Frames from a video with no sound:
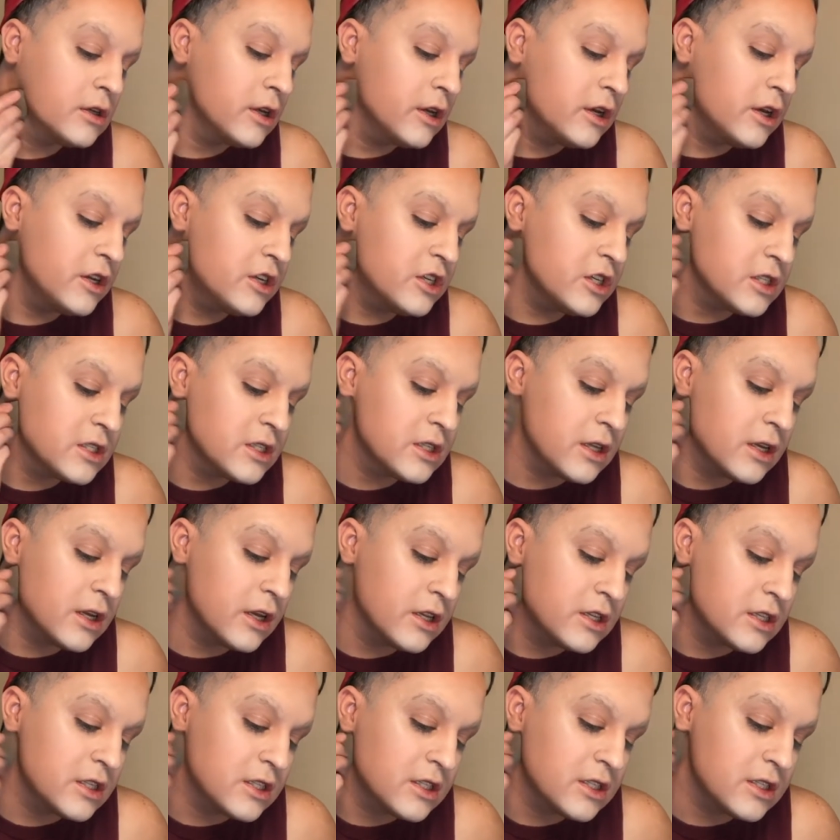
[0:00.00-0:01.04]
it's
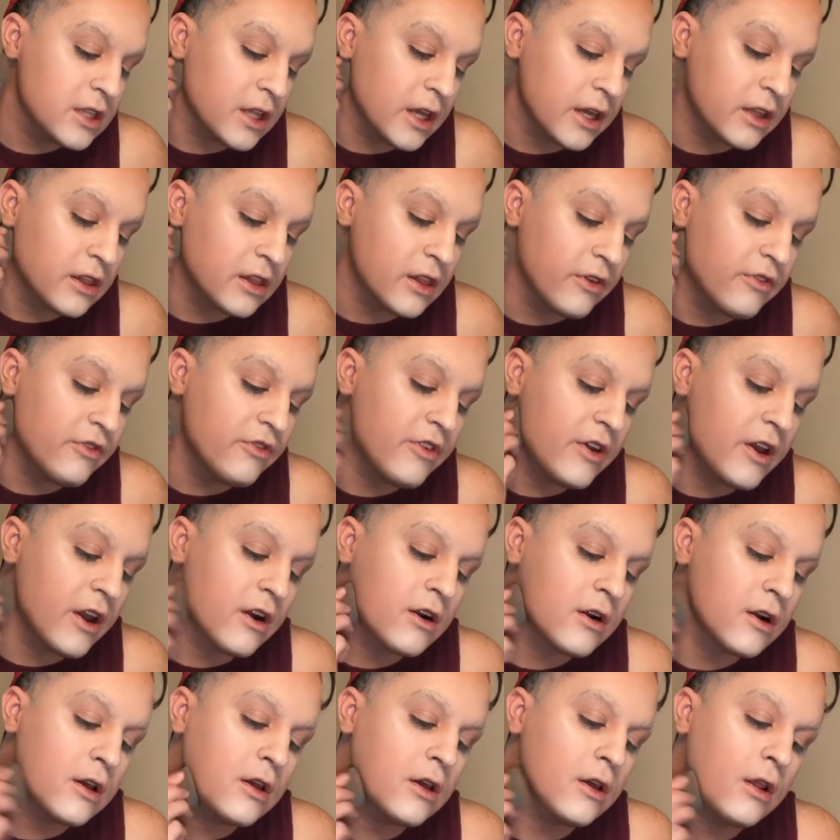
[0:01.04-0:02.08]
like the
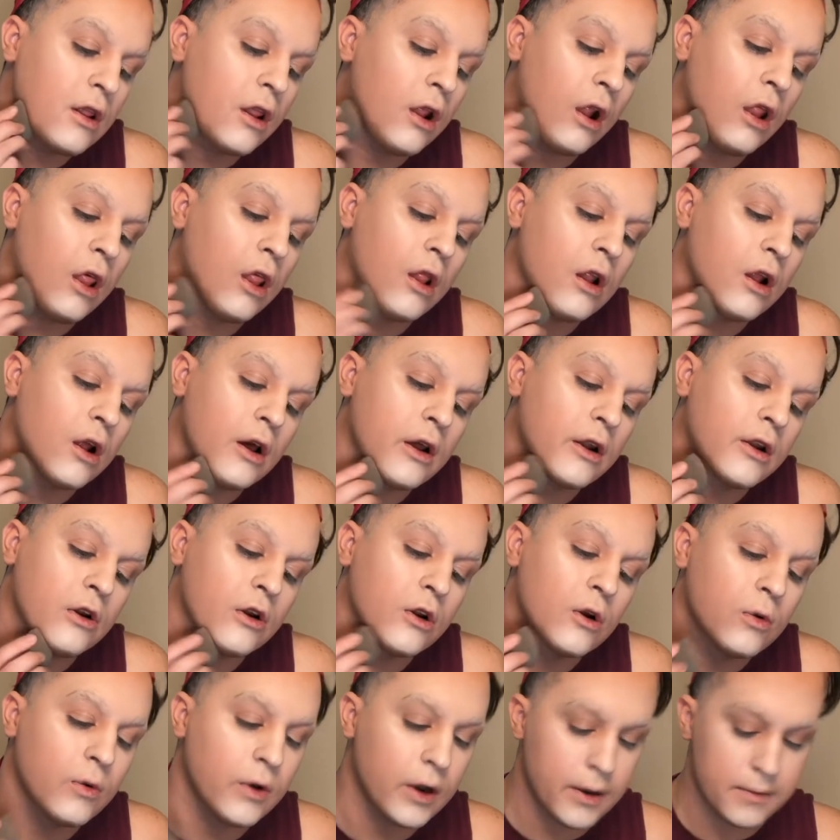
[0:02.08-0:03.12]
very, I don't know
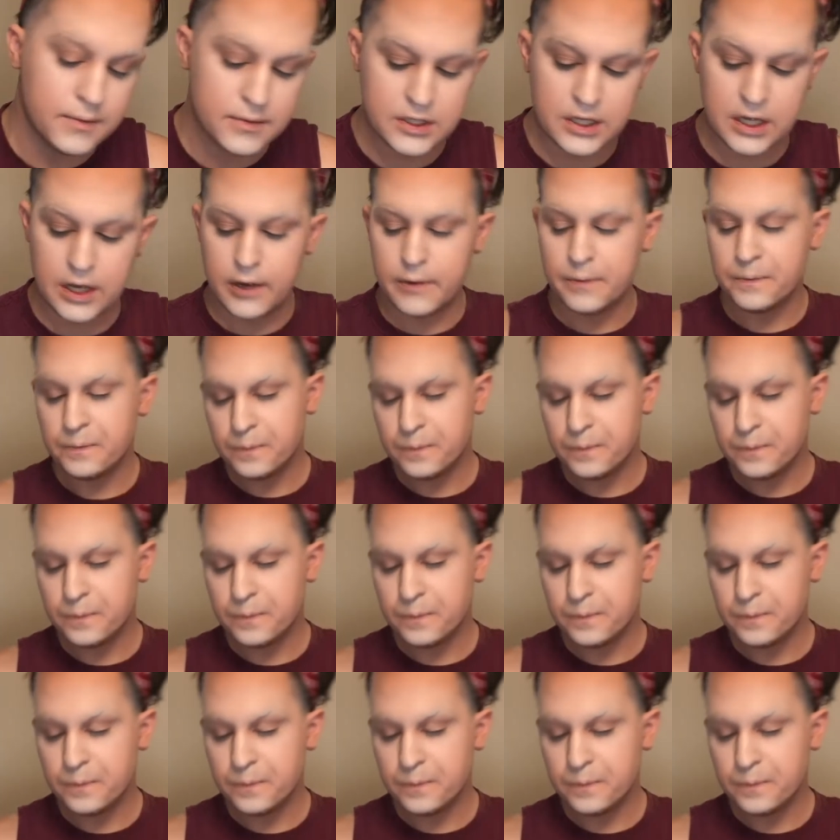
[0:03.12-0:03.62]
what I'm saying.